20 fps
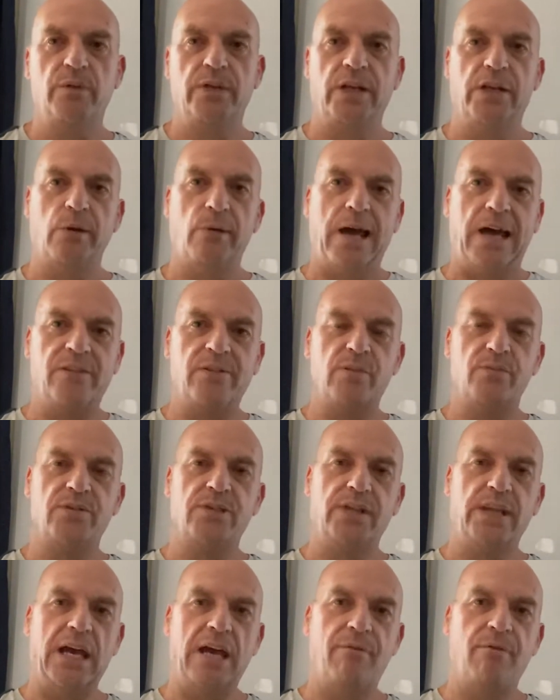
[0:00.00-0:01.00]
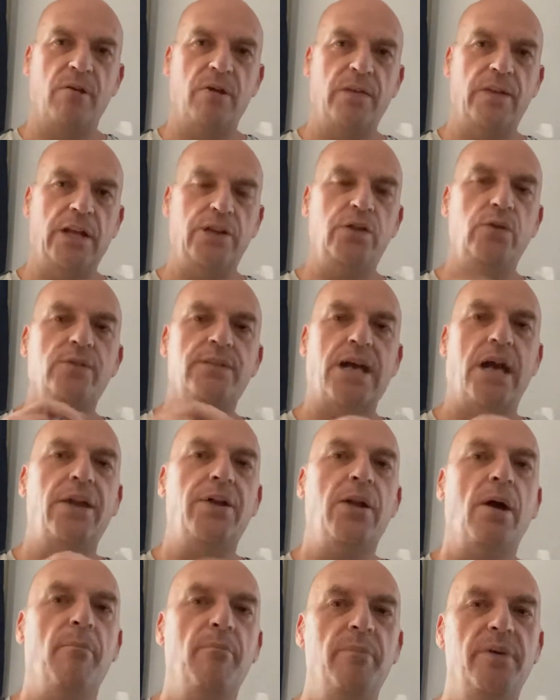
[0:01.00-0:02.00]
We're going to add them together and then use that
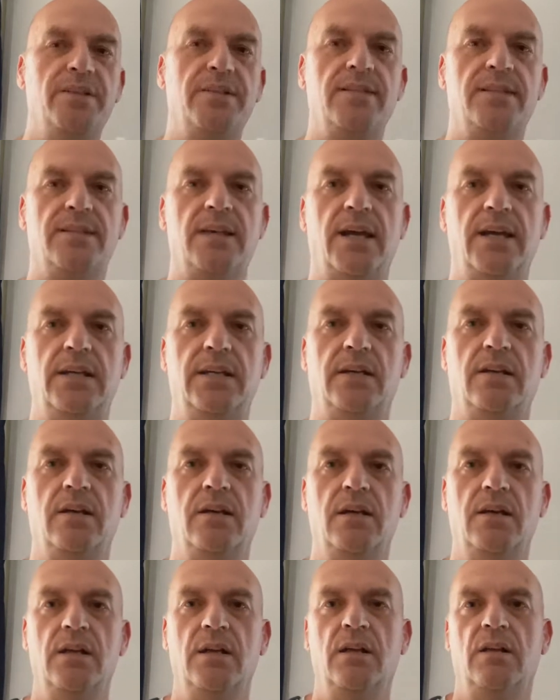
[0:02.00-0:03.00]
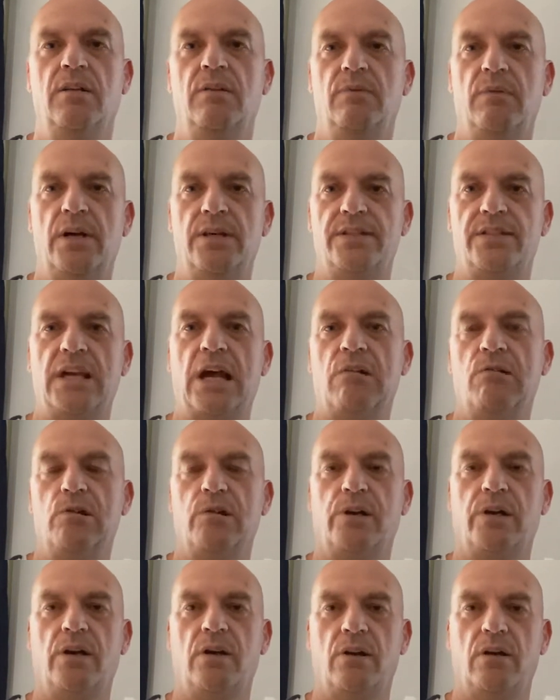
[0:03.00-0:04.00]
number to take a
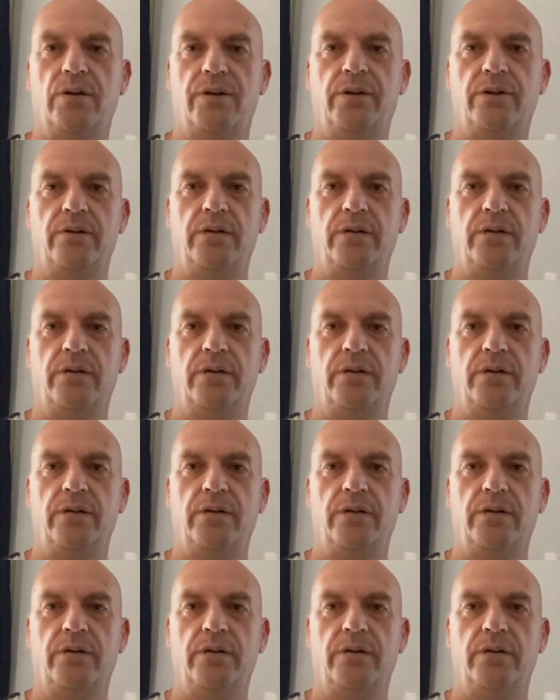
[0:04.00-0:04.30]
tarot card.